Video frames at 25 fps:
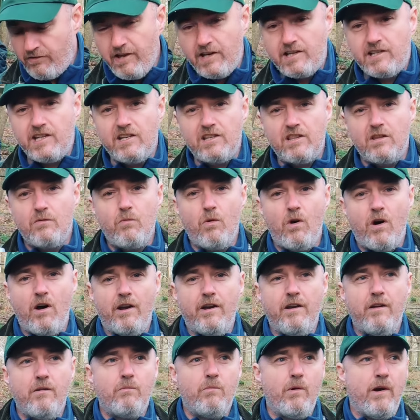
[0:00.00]
this is the
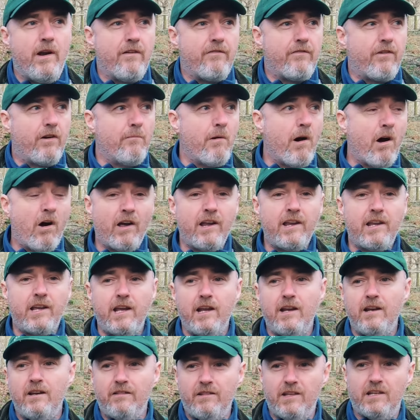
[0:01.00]
one, whenever I'm
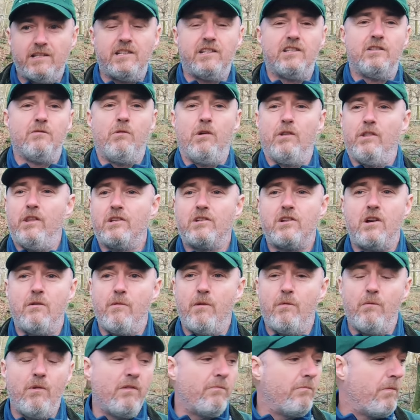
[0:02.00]
hiking, this is the one that's
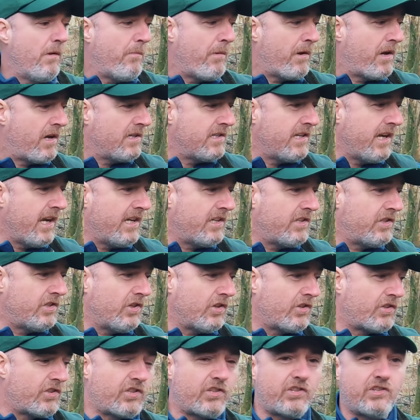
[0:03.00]
coming with me, because it is
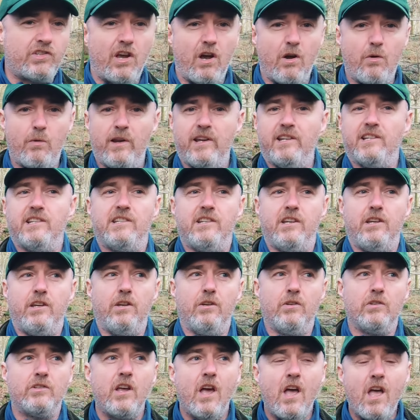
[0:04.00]
just so easy to
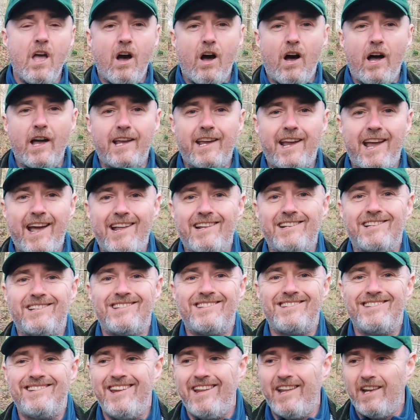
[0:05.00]
use. I can
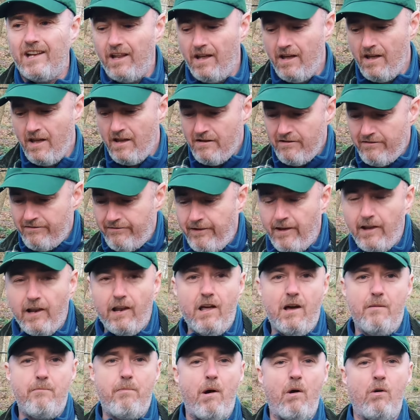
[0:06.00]
still
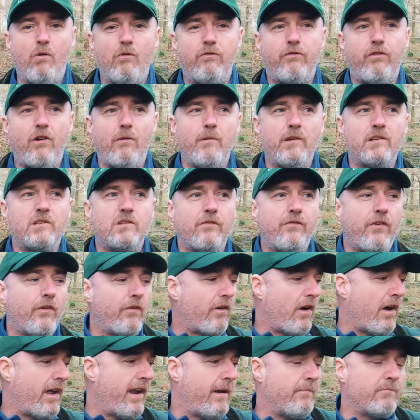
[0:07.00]
fill a bottle from it. So if
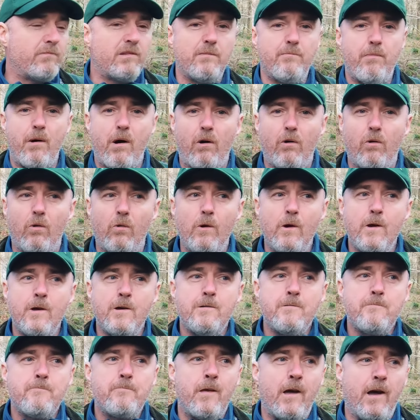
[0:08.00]
I've got an empty bottle
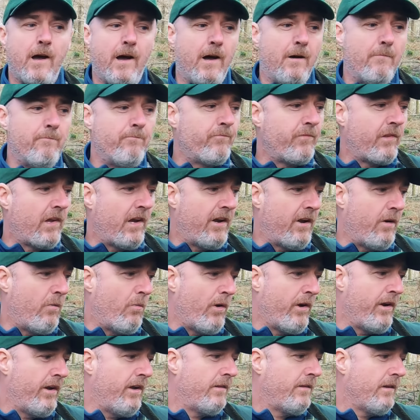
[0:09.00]
and I
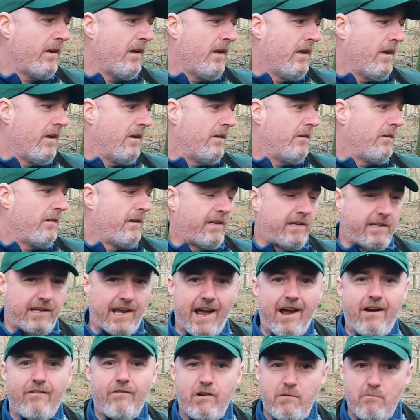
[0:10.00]
want to
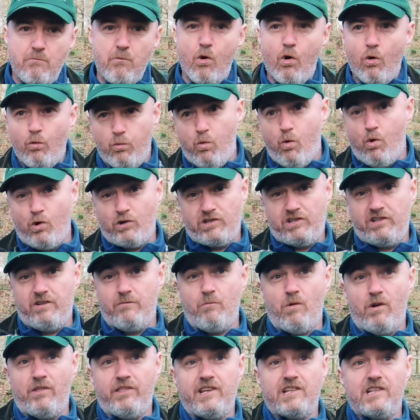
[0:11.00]
carry more water
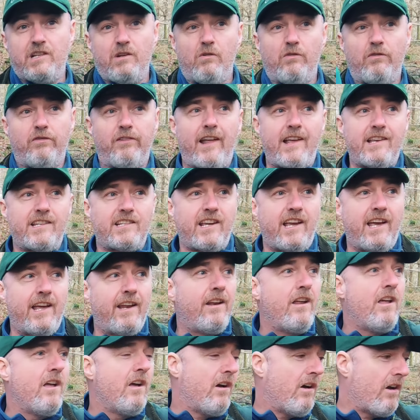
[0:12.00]
than what this little flask
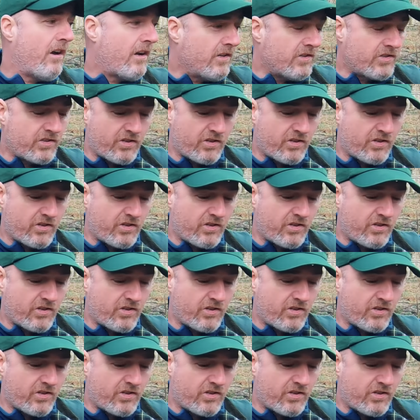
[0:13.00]
can, I can